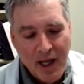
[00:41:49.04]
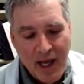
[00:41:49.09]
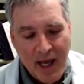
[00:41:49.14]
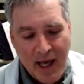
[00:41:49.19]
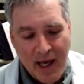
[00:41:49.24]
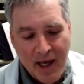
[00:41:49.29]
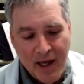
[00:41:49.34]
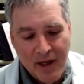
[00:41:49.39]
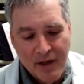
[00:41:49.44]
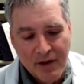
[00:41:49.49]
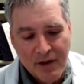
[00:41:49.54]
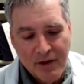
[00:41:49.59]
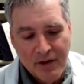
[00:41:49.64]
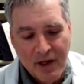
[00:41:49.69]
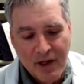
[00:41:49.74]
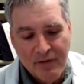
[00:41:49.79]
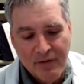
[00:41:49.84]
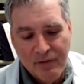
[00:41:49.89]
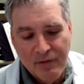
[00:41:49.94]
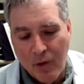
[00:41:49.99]
and
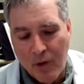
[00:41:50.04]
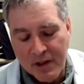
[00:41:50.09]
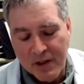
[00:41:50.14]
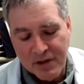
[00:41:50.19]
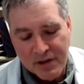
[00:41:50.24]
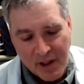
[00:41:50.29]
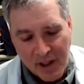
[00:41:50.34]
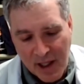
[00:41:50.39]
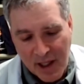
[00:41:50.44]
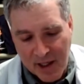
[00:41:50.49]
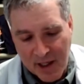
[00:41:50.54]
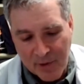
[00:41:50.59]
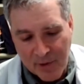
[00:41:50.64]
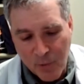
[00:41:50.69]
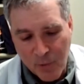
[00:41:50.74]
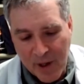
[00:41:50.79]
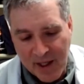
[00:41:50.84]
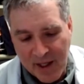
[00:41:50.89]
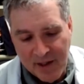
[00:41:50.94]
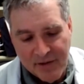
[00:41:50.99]
they've lost a lot of
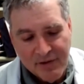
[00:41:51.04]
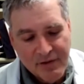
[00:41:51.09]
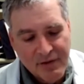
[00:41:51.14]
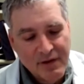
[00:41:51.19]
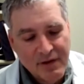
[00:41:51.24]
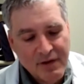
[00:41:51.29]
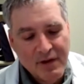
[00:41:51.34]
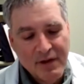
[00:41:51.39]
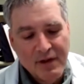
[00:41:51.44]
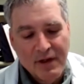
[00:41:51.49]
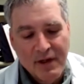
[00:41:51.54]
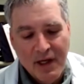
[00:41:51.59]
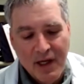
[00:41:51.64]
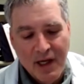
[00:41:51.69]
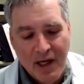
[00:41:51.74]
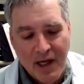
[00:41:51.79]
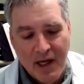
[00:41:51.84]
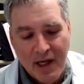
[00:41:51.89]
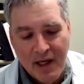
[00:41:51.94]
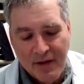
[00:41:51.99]
weight,
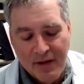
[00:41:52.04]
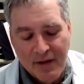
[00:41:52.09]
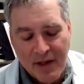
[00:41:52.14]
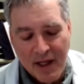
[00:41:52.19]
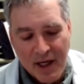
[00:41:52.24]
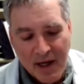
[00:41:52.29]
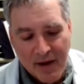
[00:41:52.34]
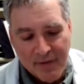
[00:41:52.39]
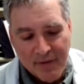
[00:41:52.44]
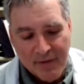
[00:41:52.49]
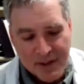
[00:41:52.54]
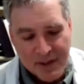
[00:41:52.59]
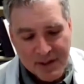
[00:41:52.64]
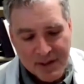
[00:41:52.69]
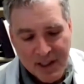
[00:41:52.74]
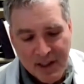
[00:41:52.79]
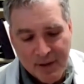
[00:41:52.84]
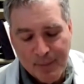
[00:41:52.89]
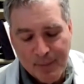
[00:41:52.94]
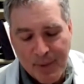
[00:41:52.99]
and that
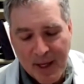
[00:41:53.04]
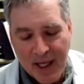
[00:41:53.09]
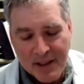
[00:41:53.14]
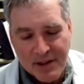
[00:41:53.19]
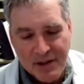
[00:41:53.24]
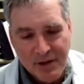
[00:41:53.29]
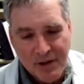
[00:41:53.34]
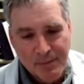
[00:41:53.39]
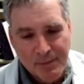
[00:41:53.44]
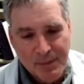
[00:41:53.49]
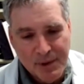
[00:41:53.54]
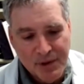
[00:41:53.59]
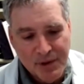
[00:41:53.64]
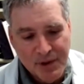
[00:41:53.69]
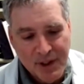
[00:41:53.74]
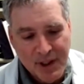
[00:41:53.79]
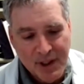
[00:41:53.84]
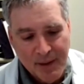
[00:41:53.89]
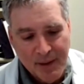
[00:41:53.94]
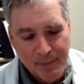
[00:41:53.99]
obviously impacts their
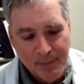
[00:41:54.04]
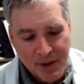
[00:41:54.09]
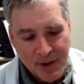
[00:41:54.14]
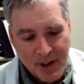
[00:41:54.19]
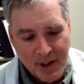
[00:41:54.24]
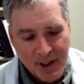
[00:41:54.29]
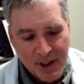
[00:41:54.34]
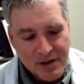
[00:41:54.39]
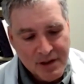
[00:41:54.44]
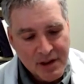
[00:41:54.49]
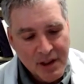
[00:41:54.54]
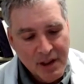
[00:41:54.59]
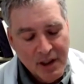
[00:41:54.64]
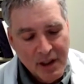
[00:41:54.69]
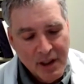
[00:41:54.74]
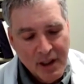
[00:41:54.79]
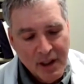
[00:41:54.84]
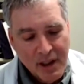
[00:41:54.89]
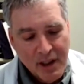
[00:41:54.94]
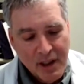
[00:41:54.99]
ability to immunize.
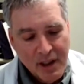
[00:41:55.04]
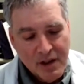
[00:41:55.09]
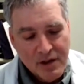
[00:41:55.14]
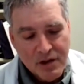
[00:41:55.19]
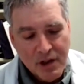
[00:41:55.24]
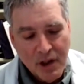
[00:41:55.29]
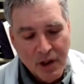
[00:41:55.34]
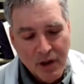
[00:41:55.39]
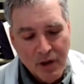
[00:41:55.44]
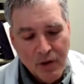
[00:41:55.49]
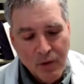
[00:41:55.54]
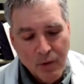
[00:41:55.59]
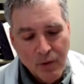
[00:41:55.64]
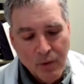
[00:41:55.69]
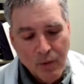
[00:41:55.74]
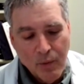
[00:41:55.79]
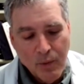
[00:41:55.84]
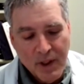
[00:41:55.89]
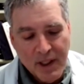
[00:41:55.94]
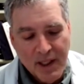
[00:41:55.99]

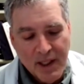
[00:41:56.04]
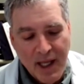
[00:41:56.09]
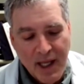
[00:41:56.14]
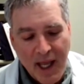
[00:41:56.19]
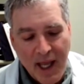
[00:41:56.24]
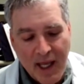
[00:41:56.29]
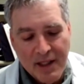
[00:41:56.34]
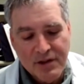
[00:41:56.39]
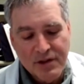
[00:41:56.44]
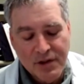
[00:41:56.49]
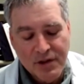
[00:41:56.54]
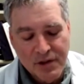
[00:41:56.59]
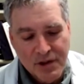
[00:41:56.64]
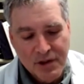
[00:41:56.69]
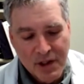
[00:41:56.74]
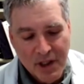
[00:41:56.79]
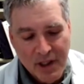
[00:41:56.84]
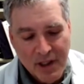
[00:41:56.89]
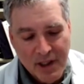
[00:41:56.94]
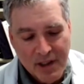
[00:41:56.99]
So what cancer
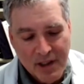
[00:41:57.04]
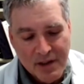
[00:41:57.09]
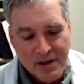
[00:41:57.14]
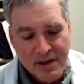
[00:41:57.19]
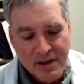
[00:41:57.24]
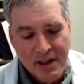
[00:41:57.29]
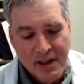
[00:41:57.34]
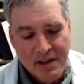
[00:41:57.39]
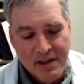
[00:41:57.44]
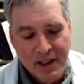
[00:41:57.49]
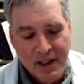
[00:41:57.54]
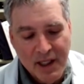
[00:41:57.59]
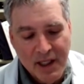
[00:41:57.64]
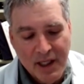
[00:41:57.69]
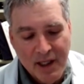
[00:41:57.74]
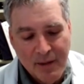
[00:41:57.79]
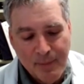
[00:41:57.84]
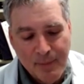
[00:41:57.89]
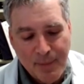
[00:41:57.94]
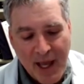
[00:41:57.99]
does is
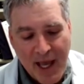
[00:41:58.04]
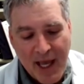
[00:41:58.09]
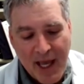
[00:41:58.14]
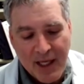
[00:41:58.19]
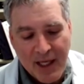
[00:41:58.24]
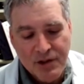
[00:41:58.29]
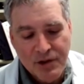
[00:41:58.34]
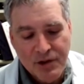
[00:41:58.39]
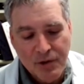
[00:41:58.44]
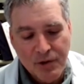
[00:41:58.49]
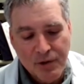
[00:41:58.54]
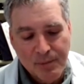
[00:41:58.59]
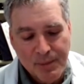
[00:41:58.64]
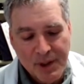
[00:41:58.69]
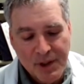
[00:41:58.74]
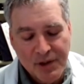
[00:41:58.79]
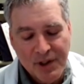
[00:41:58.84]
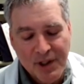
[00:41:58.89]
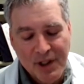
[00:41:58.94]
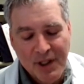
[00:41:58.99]
it impacts your
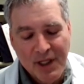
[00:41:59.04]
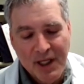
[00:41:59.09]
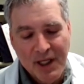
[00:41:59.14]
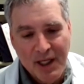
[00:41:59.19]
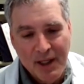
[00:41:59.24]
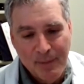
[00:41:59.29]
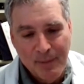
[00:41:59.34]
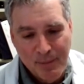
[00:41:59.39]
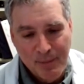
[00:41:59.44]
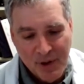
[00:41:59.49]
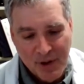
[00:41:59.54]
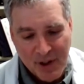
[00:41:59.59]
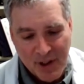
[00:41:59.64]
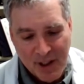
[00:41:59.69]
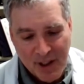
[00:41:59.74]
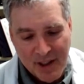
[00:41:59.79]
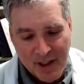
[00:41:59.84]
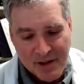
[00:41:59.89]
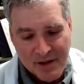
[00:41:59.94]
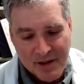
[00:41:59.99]
ability to
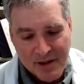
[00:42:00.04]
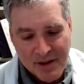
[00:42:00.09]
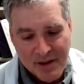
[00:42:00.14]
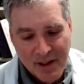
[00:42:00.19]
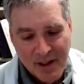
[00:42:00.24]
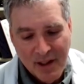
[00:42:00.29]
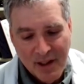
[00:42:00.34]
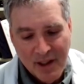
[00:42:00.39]
immunize.